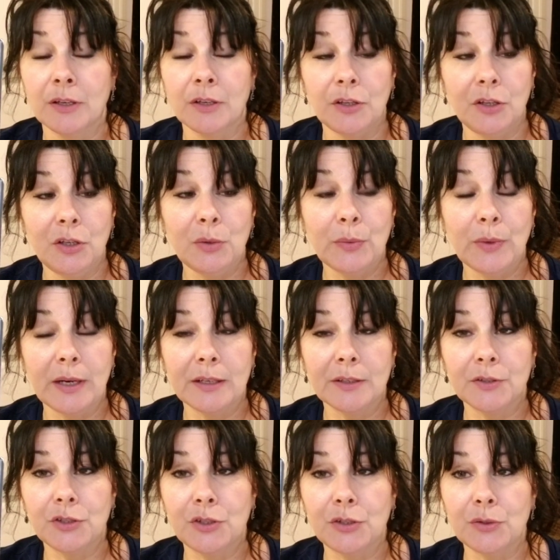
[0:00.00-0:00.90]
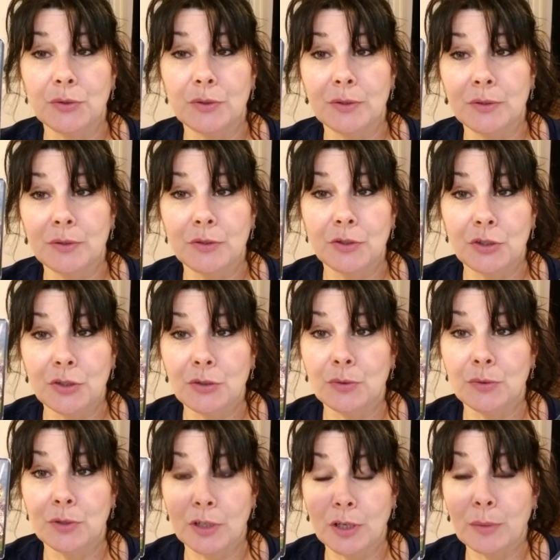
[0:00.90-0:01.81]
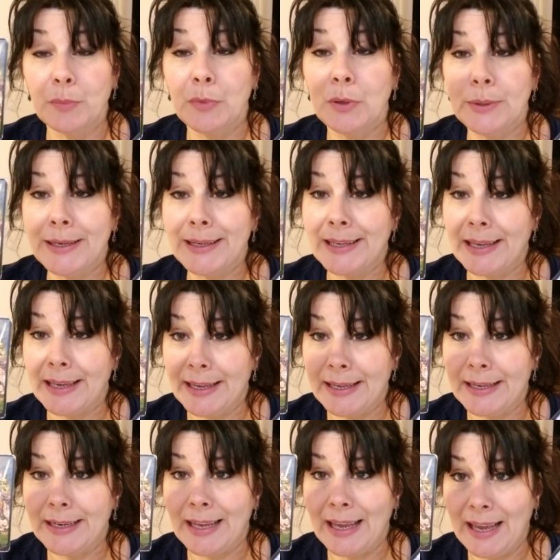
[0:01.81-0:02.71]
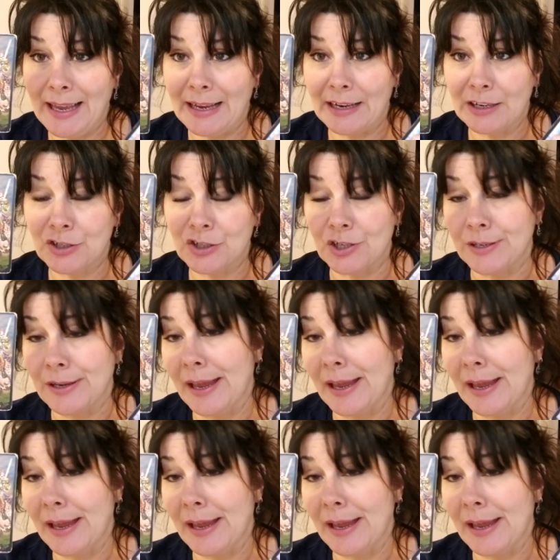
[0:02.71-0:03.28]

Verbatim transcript: You want to to communicate action,